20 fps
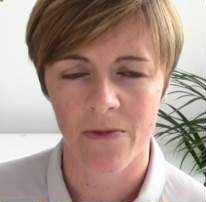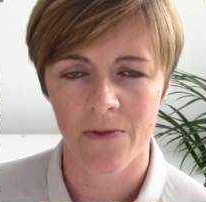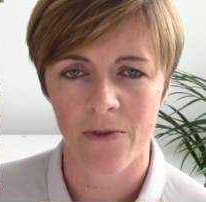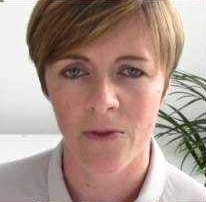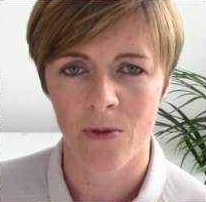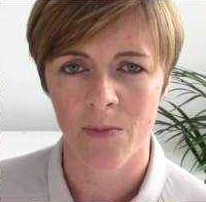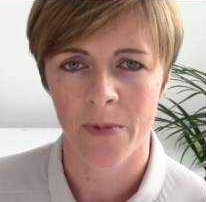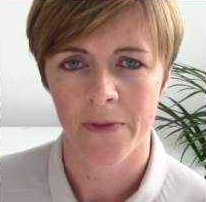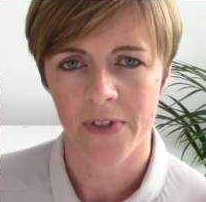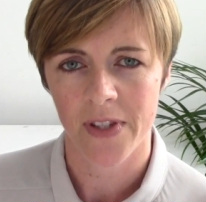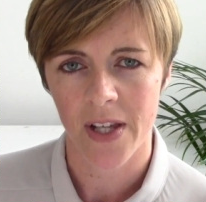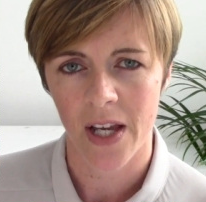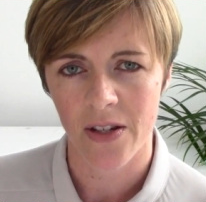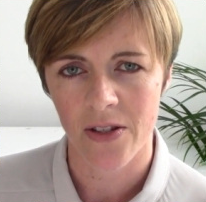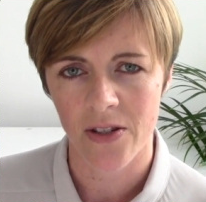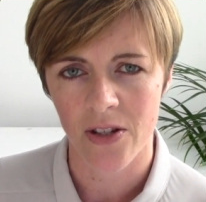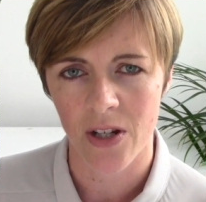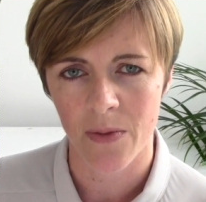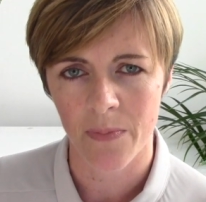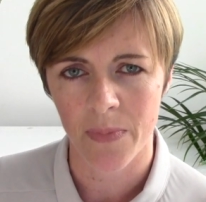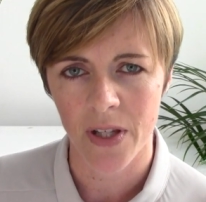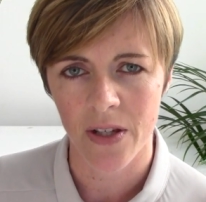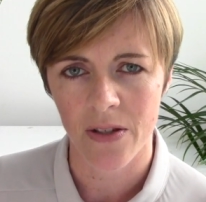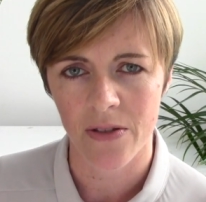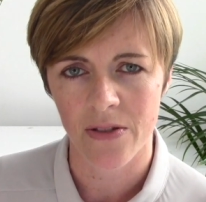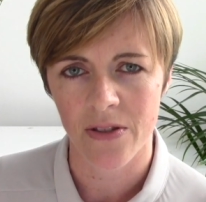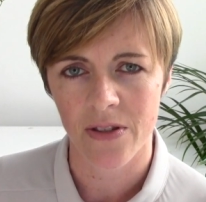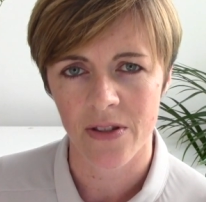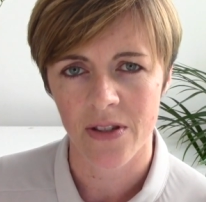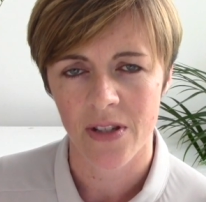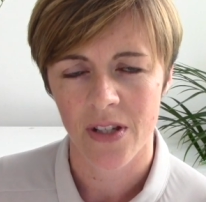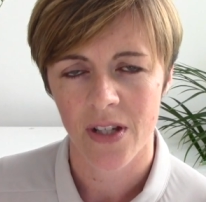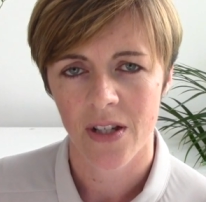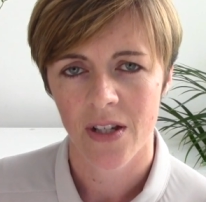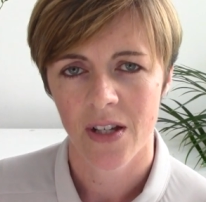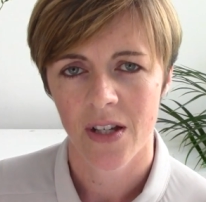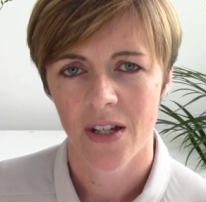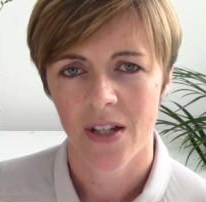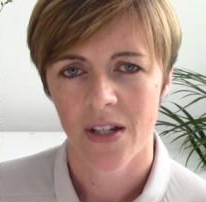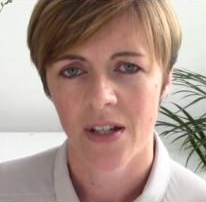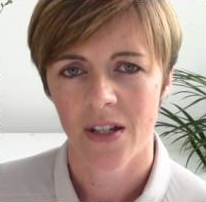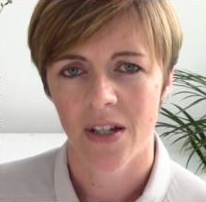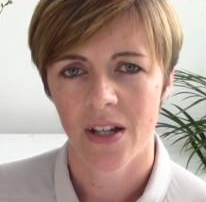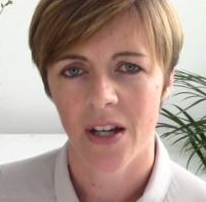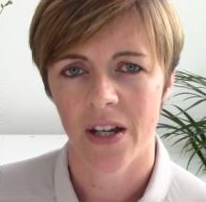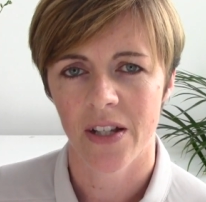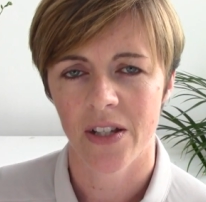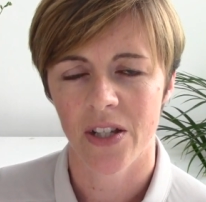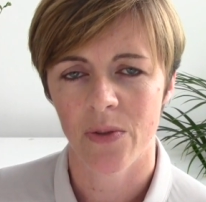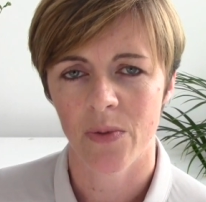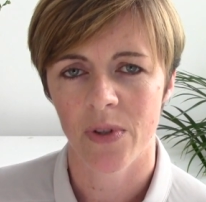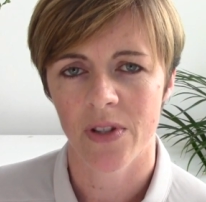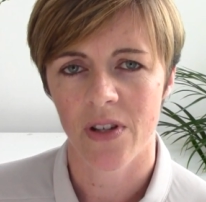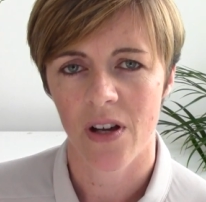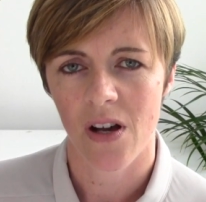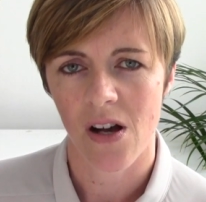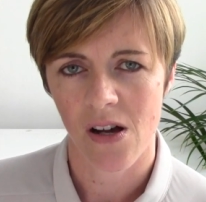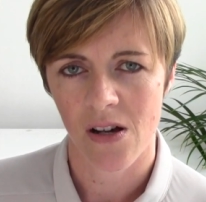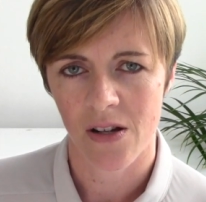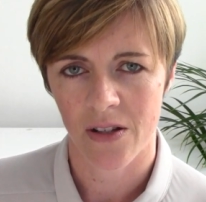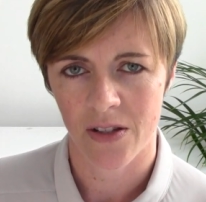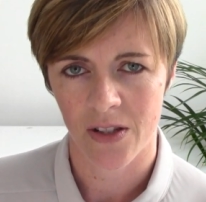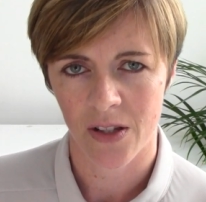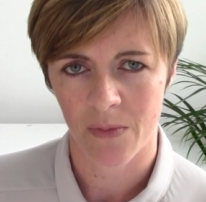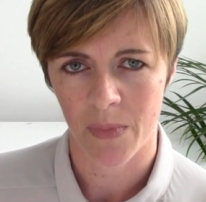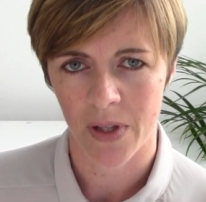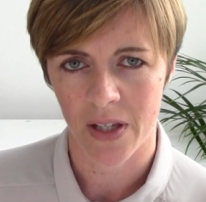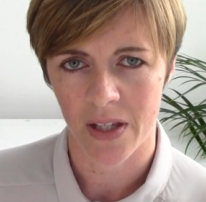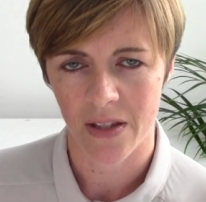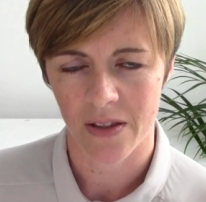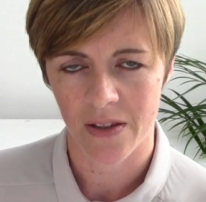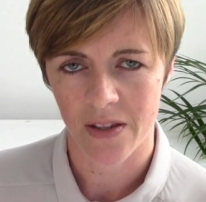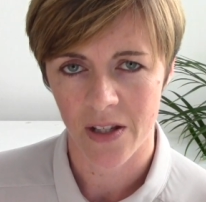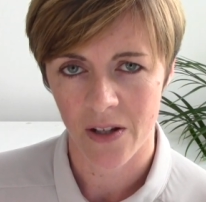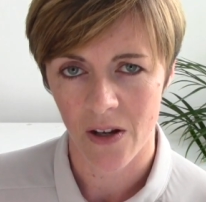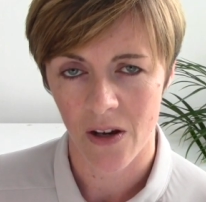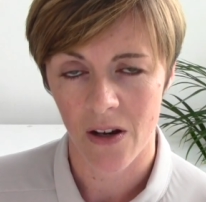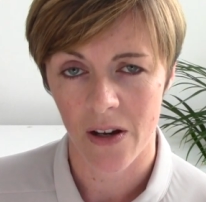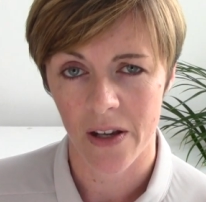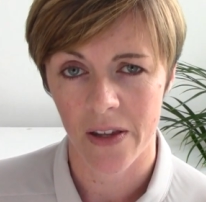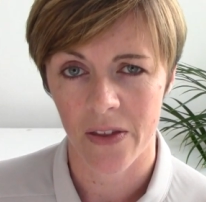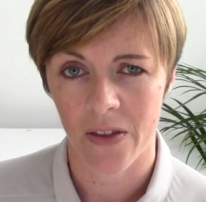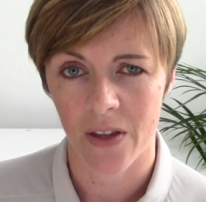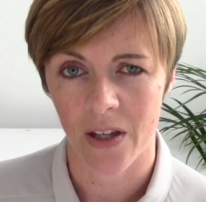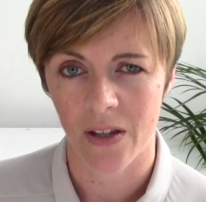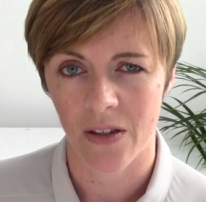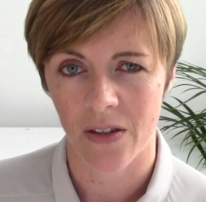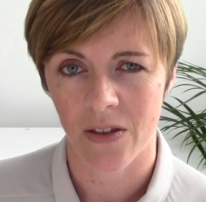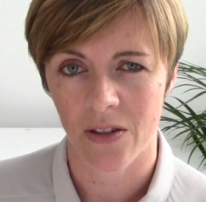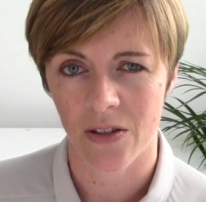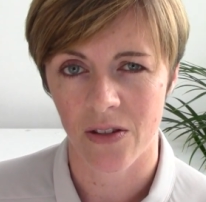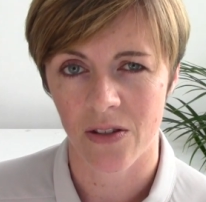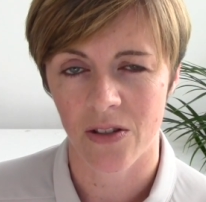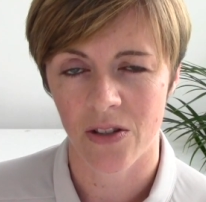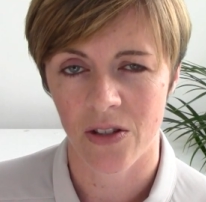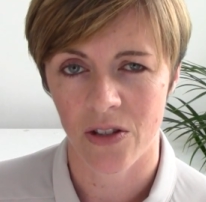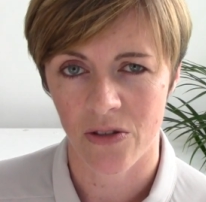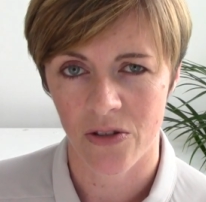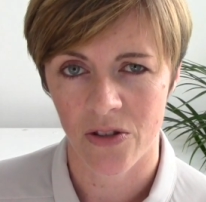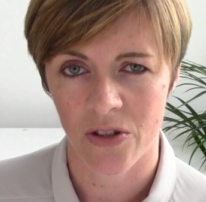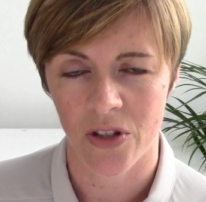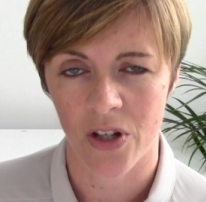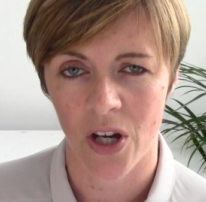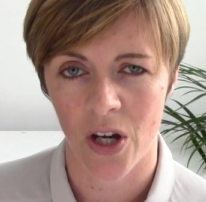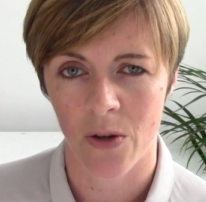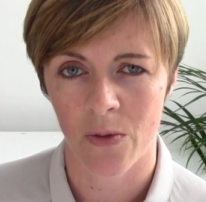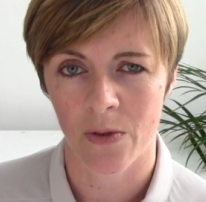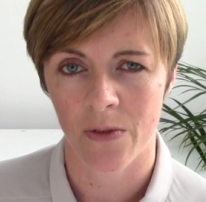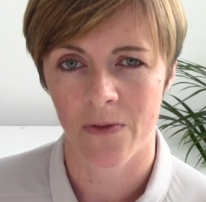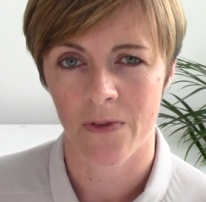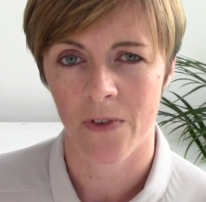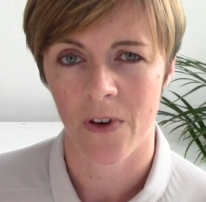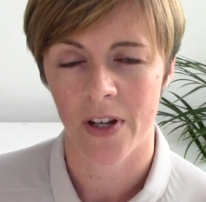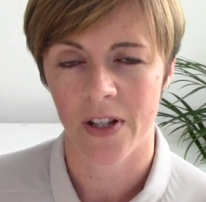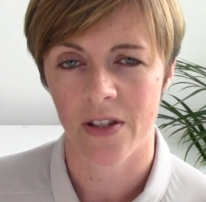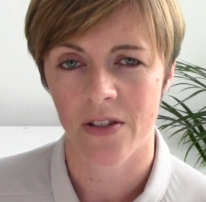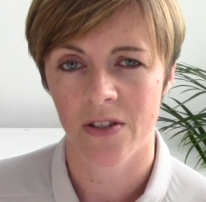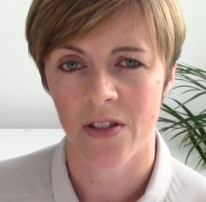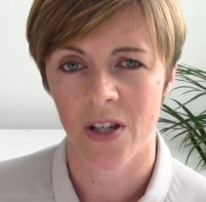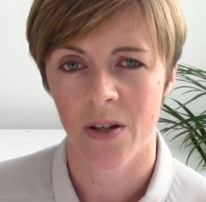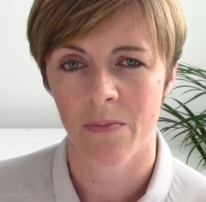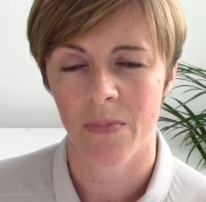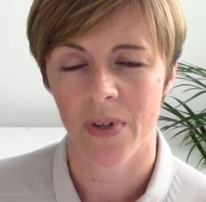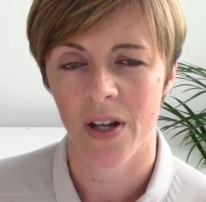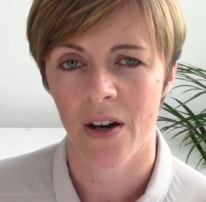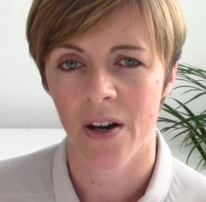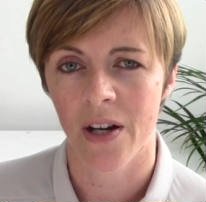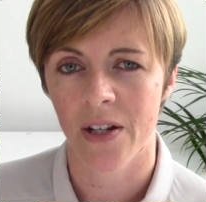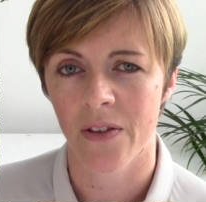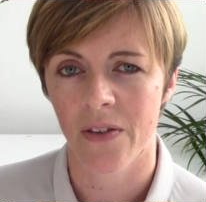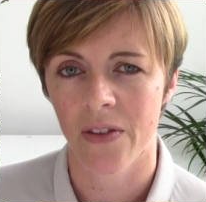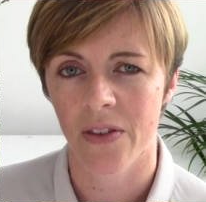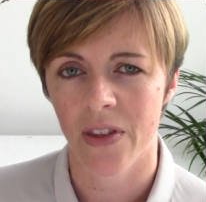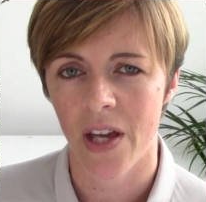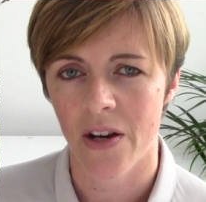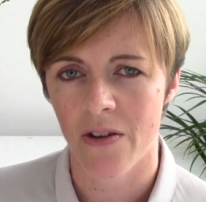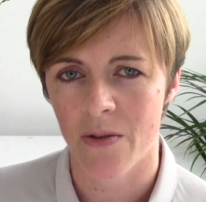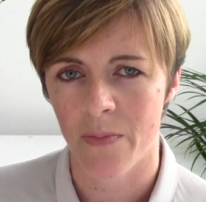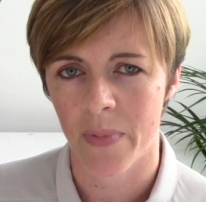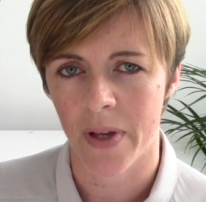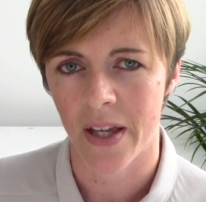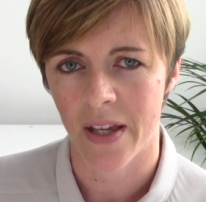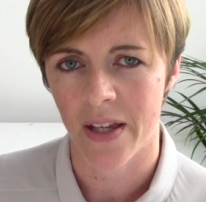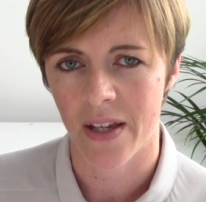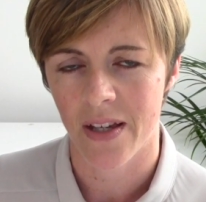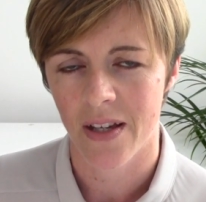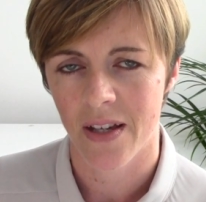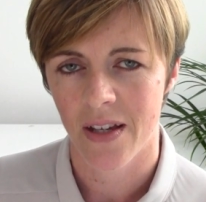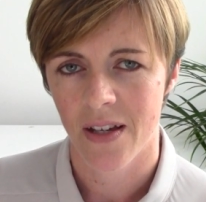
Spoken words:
form of sexual abuse, and you were to ask me, did I think that you should go and find some kind of therapy?